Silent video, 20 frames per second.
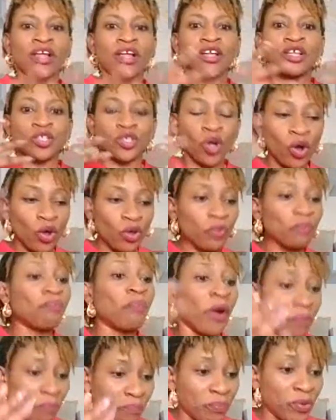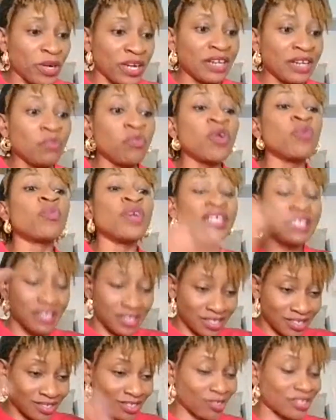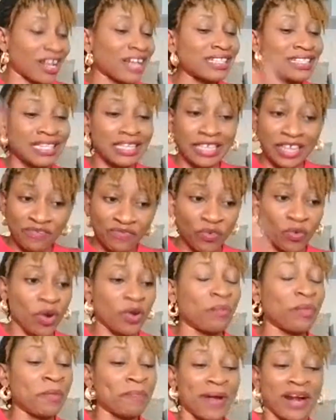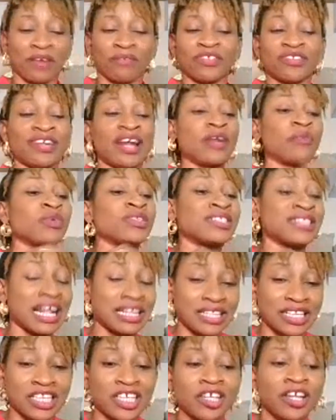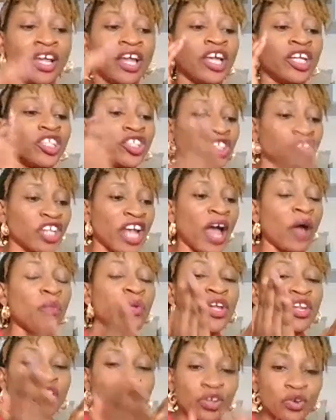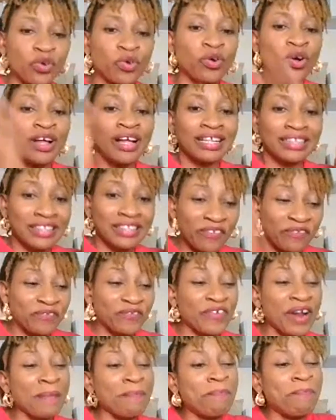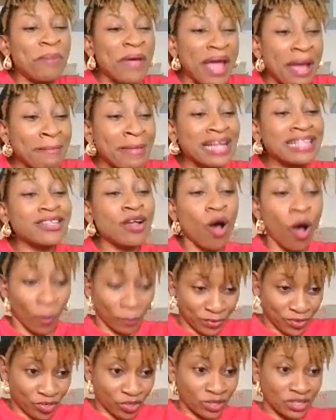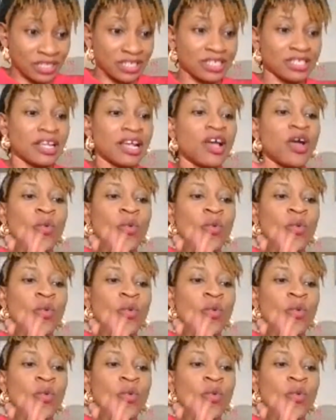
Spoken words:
So, but we certainly, if you want to be part of the challenge, we'll certainly share with you different payment options.